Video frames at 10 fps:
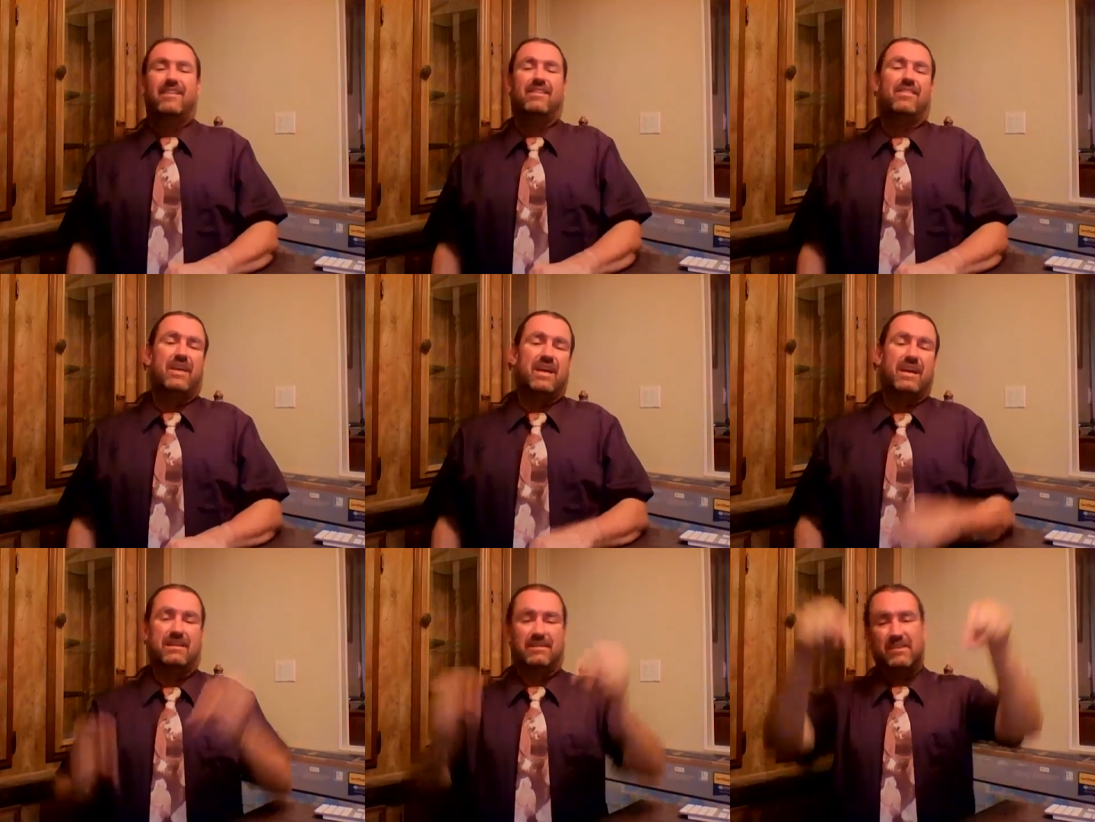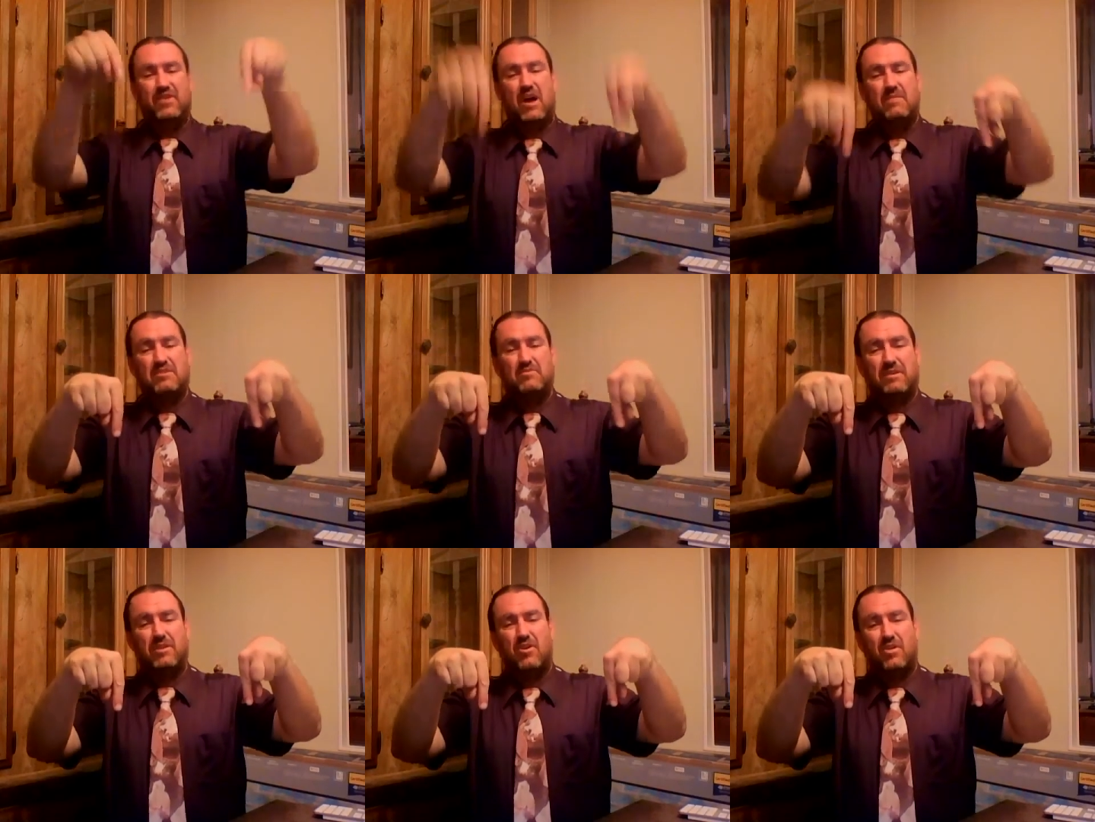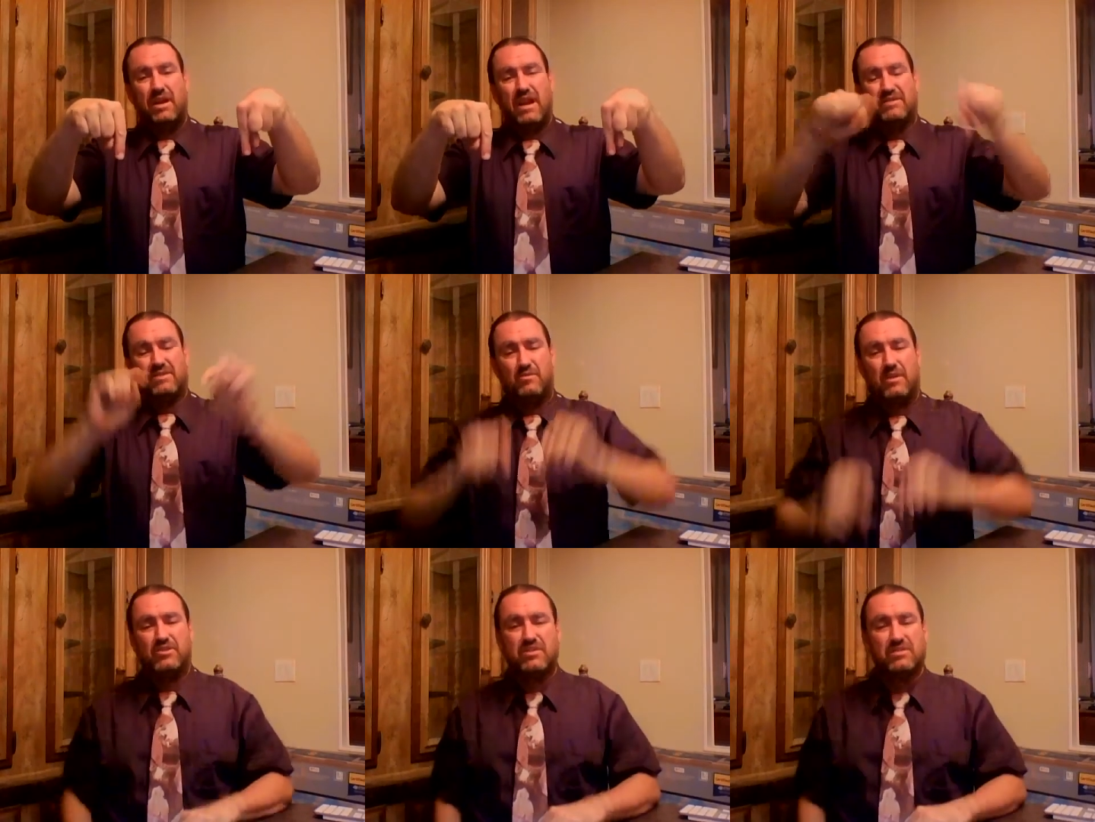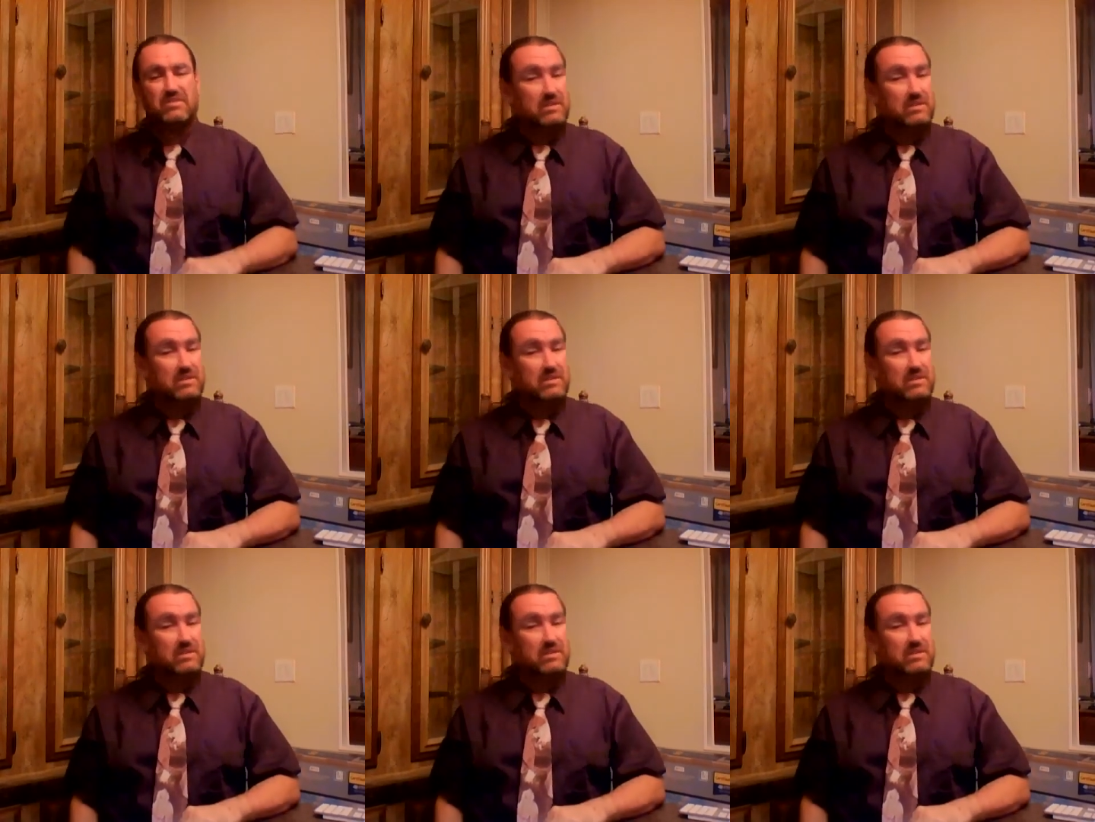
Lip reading: then leave comments below and ask the questions,